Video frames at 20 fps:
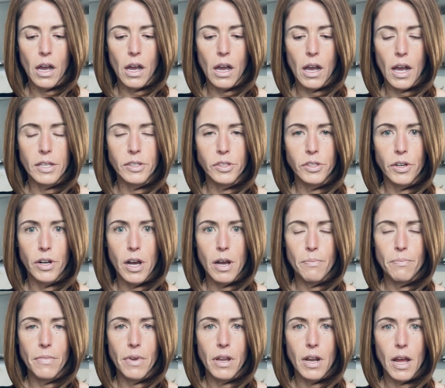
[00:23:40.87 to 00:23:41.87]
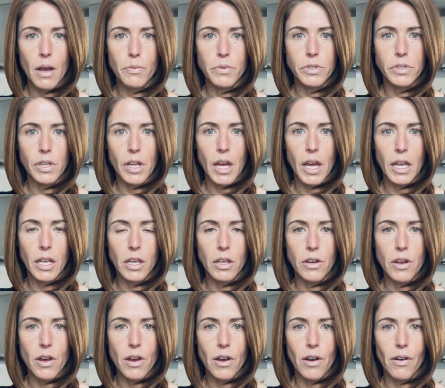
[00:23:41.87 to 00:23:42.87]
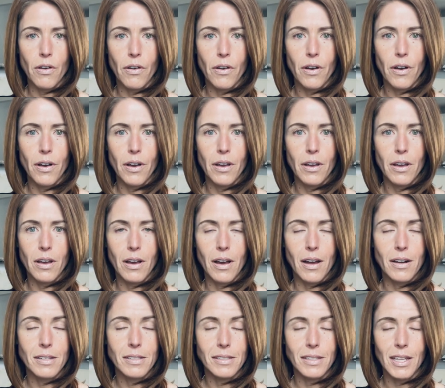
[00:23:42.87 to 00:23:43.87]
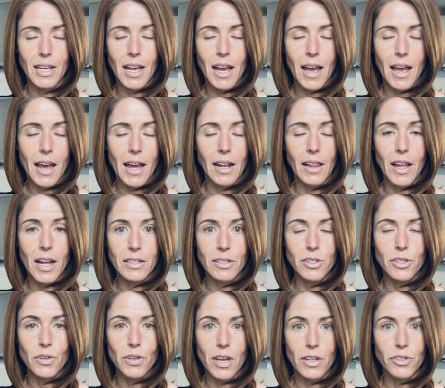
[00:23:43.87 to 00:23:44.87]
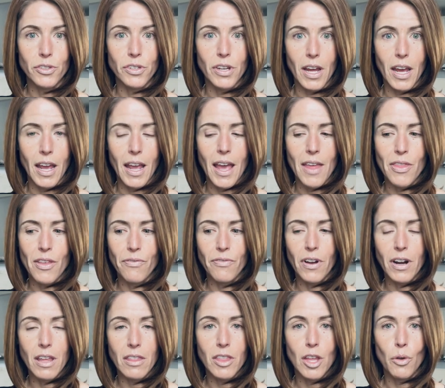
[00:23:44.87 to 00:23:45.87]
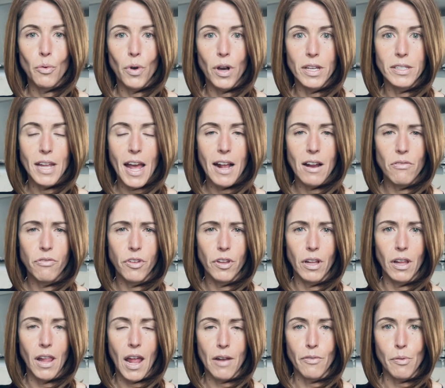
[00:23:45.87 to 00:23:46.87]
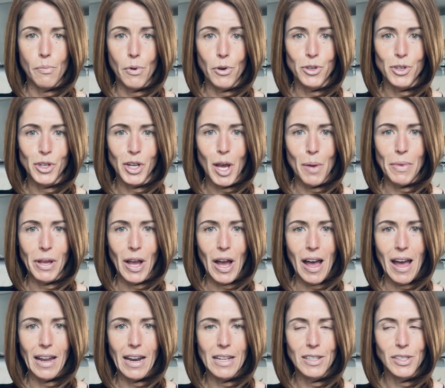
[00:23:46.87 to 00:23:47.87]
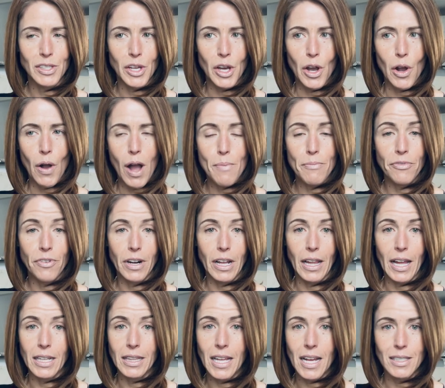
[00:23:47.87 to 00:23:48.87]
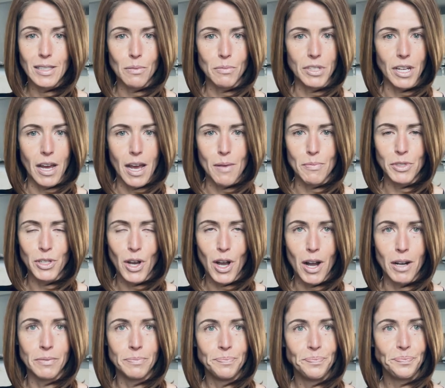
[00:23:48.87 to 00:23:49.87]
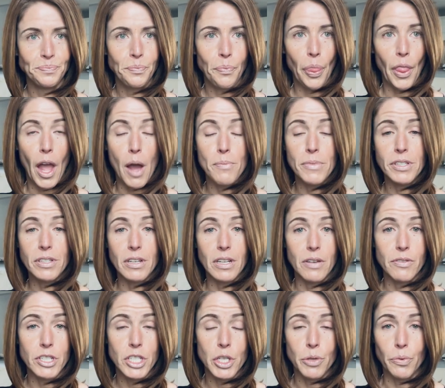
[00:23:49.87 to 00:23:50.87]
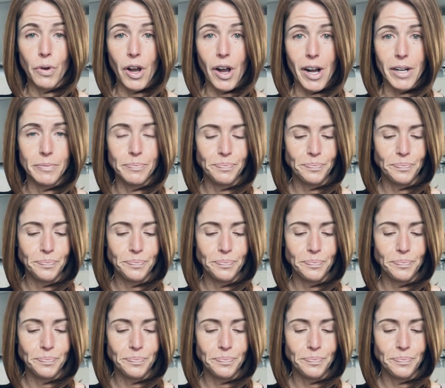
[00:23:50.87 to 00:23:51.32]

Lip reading: I stood up and I was like, you know, honestly, I had a lot to do yesterday. And the funny thing was, I could feel a lot of emotion coming on. And so I'm funny like that sometimes, y'all. I'm just gonna give it to you raw.